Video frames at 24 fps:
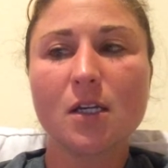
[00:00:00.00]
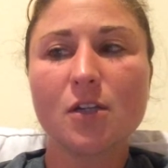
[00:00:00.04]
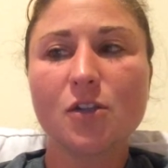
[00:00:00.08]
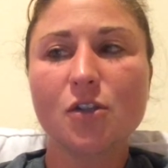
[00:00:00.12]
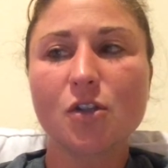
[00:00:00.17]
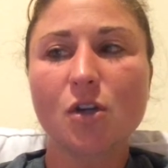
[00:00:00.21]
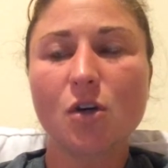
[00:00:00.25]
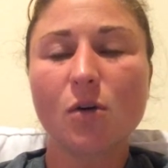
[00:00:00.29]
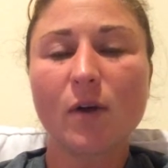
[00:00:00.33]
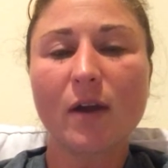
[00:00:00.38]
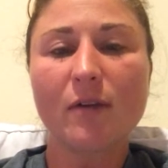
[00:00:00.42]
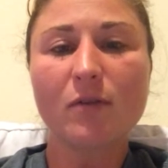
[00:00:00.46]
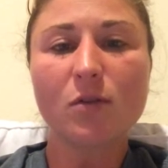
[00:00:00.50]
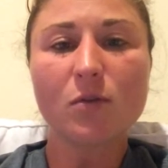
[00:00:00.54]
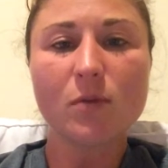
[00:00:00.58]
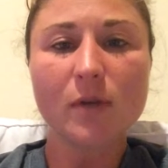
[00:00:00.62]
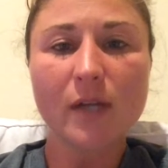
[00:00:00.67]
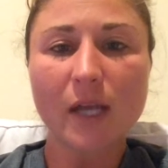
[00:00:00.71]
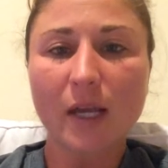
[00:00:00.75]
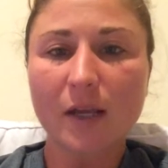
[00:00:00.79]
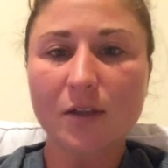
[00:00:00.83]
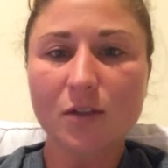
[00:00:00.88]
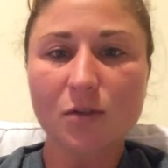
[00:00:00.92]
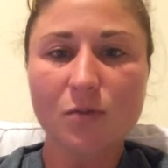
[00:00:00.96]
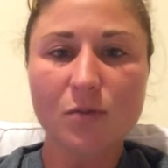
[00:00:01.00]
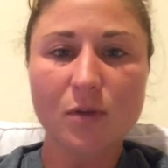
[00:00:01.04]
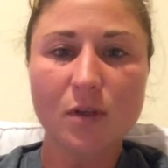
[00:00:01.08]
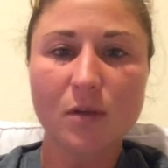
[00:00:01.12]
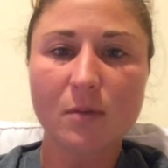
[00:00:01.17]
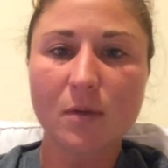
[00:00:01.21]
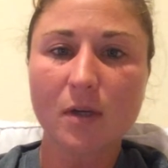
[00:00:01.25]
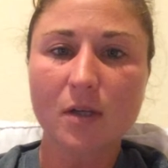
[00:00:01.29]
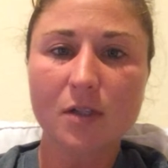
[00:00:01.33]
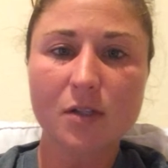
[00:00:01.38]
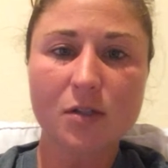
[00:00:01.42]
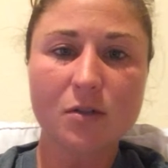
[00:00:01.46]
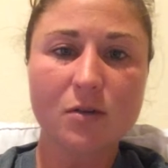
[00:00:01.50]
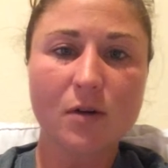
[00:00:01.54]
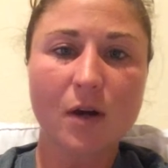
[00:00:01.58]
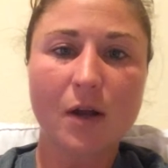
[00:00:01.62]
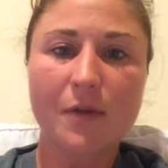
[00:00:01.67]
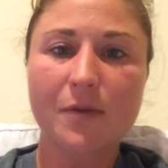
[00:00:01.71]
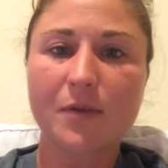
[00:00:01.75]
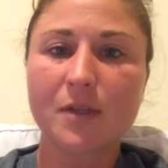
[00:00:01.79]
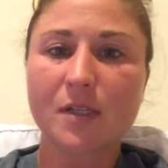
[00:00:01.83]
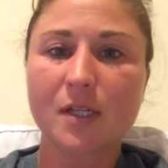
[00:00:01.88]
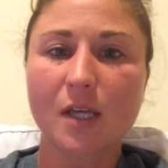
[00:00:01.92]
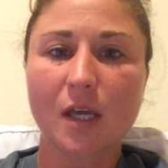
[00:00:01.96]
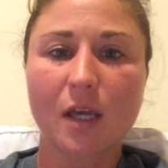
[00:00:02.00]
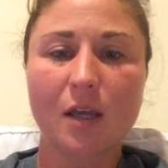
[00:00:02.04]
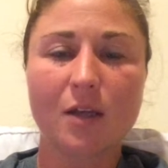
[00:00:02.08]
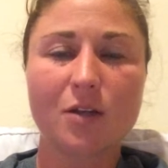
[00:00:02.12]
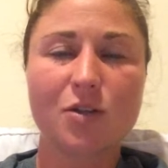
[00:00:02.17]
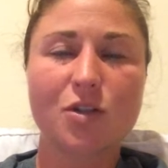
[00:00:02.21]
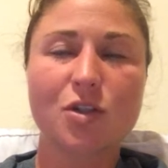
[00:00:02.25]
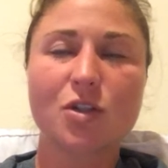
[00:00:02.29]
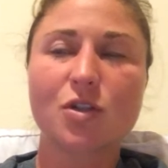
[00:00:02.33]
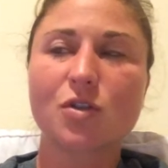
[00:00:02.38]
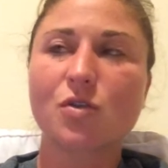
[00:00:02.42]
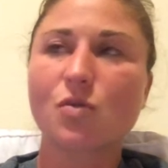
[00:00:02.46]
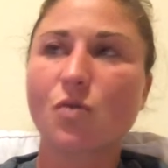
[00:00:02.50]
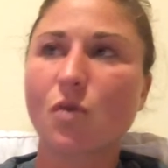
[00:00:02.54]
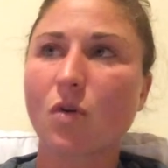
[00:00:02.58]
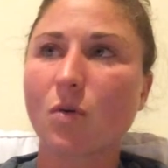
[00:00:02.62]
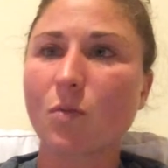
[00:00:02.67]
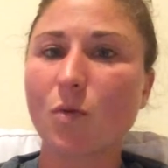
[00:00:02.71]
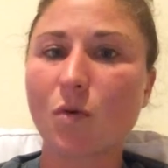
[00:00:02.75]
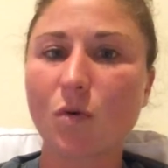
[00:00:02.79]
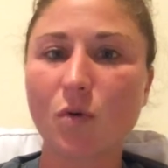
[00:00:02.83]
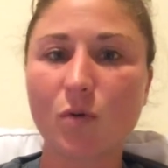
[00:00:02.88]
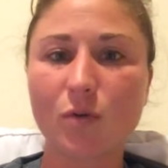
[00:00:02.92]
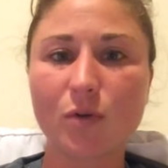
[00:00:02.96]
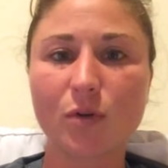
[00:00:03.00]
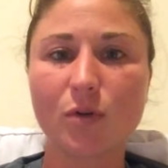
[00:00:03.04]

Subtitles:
So everyone has arrhythmias throughout the day. It's just normal.